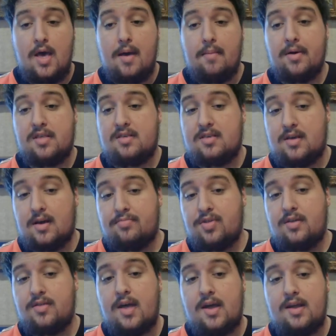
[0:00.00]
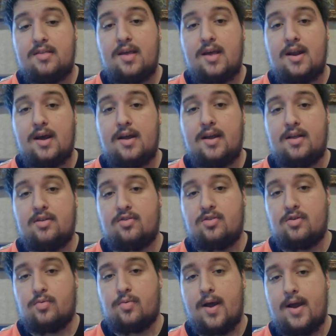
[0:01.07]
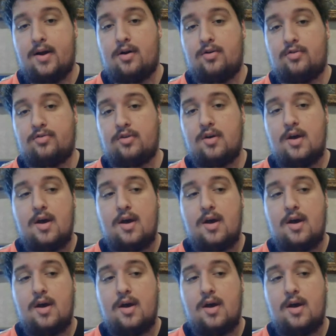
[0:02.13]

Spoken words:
But something they did against the Raiders